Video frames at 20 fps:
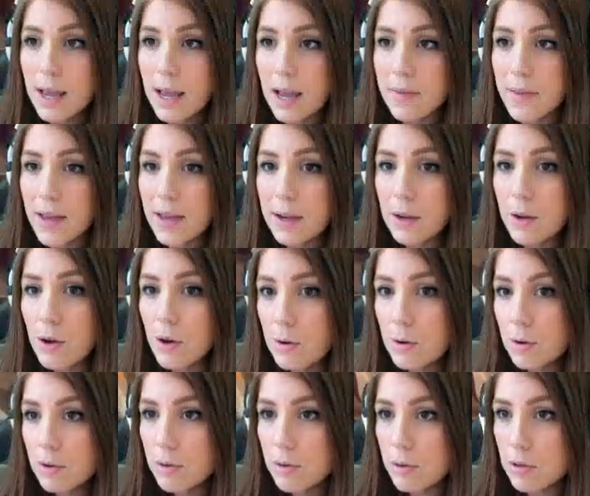And that
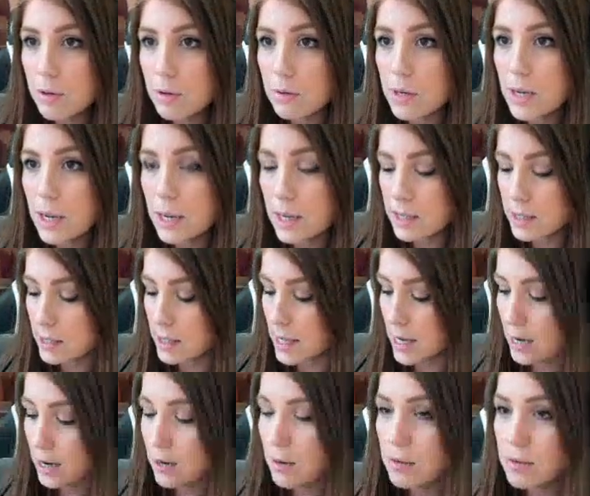Coco Loon is
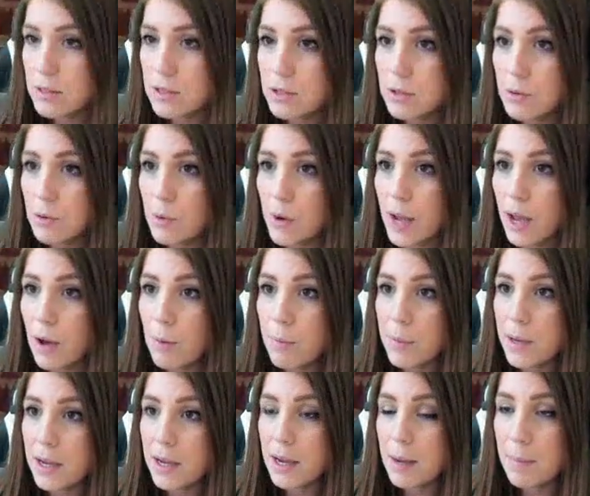there to
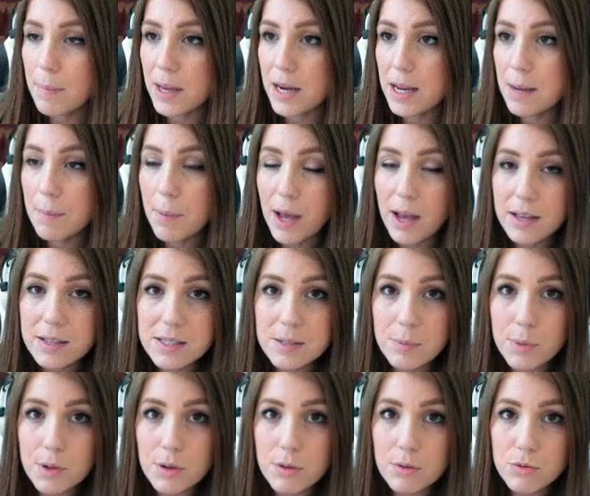help pick up any
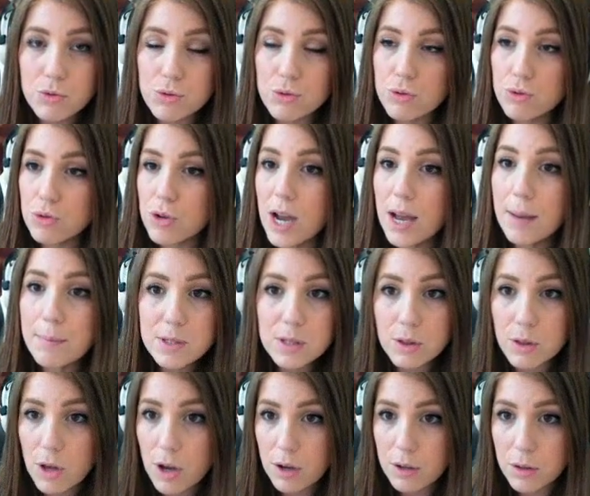possible traps
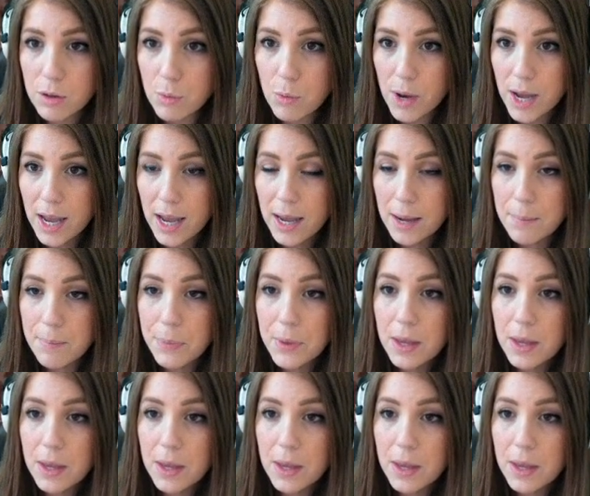along the way.